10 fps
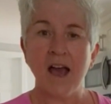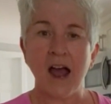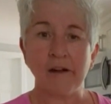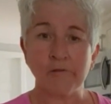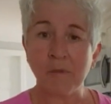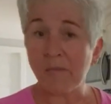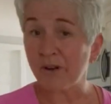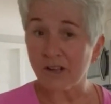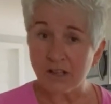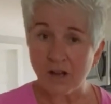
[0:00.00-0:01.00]
I remember
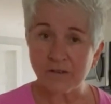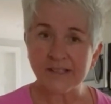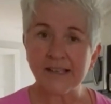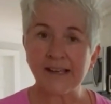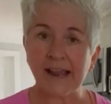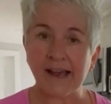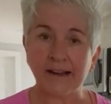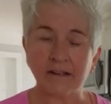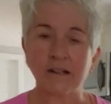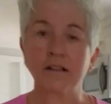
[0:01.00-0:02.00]
to close it
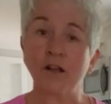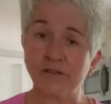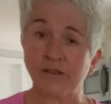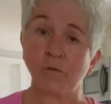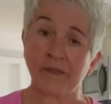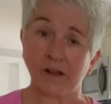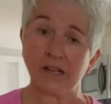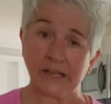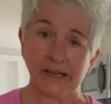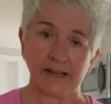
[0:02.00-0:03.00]
and close it with a
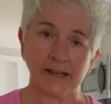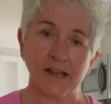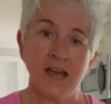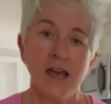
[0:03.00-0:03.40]
click.